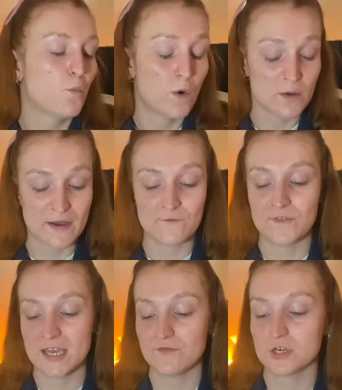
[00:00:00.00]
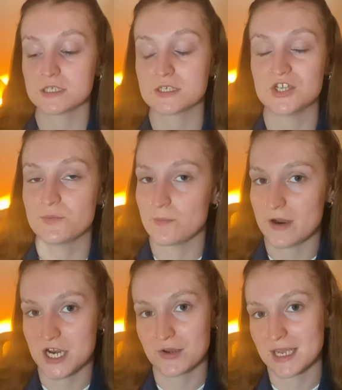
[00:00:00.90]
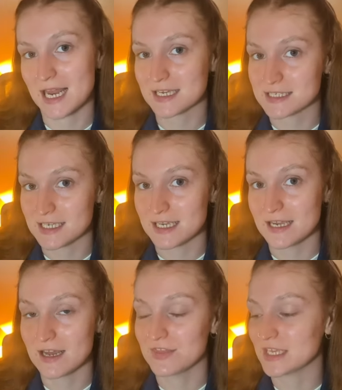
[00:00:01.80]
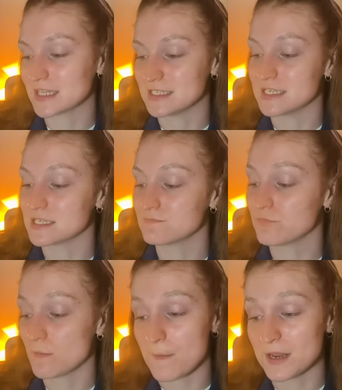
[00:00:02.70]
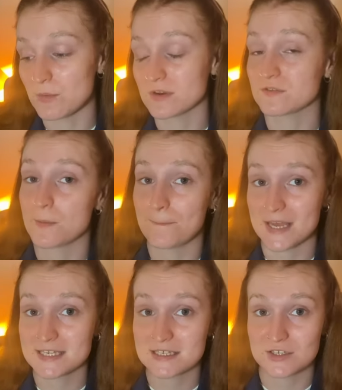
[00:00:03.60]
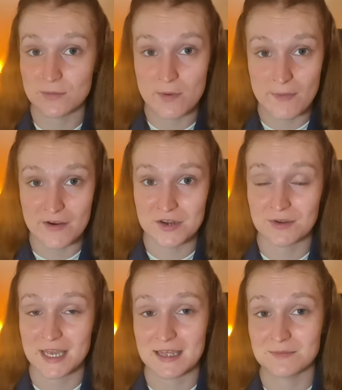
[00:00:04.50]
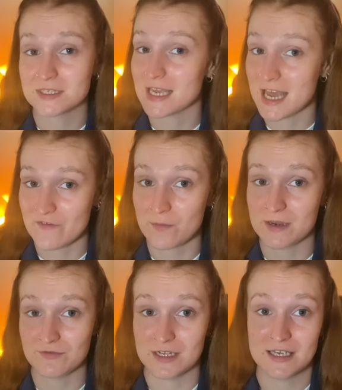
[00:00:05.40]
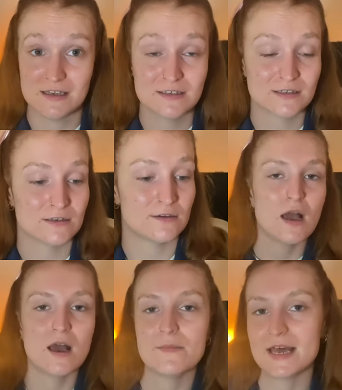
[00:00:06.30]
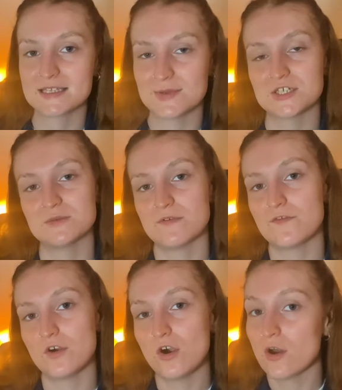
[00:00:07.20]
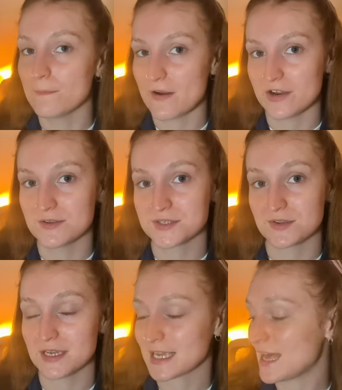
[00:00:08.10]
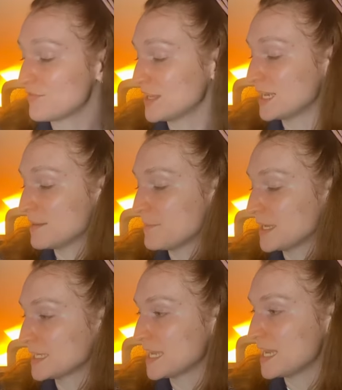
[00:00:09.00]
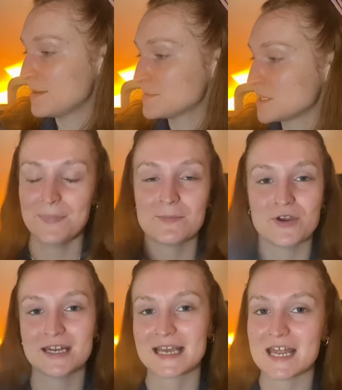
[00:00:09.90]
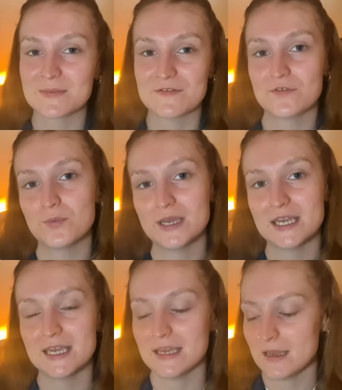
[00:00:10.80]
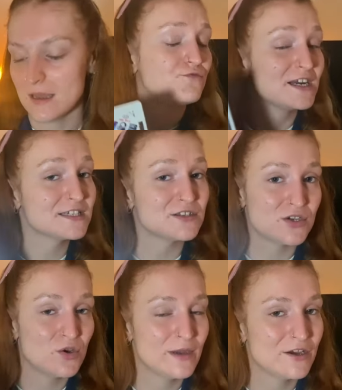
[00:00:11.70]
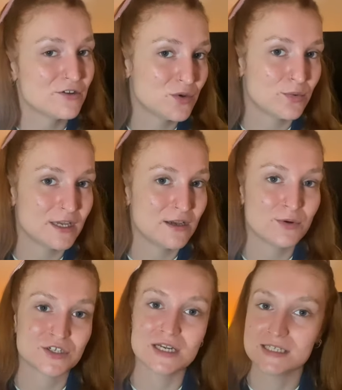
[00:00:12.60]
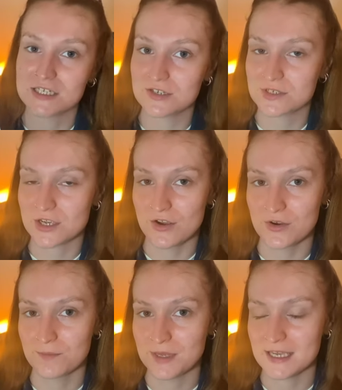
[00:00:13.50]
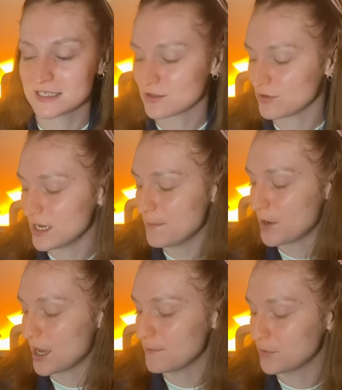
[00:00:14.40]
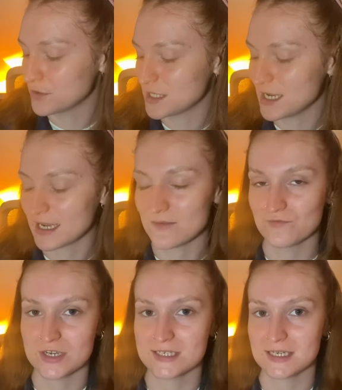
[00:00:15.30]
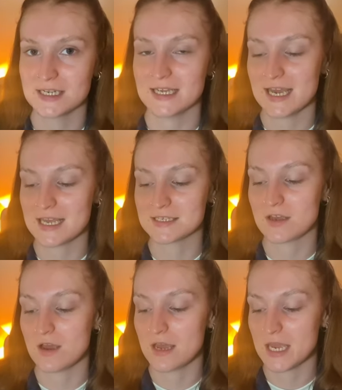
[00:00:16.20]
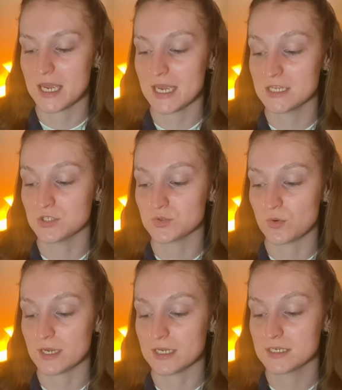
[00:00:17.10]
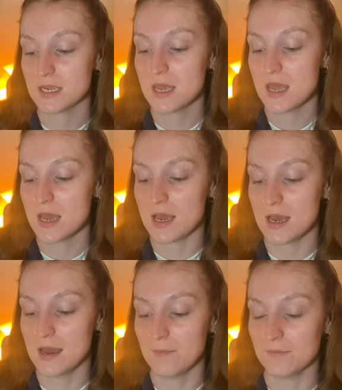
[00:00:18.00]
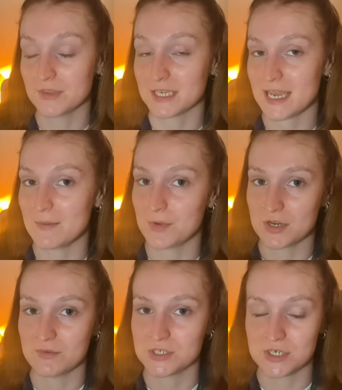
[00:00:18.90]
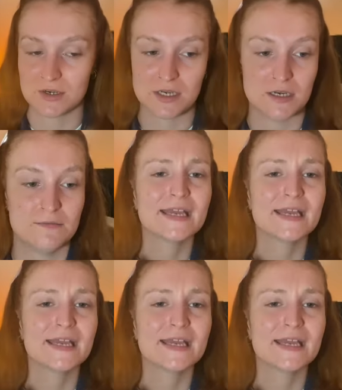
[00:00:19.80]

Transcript: One of my favorites, Super Mario Galaxy. I think this is probably one of the best Super Mario games to ever be released. As mentioned before, Mario and Sonic at the Olympic Games. Big Brain Academy for Wii. Ratatouille on the Wii, which I did used to own on PS3, but I bought it again recently as I enjoyed the game when I was younger.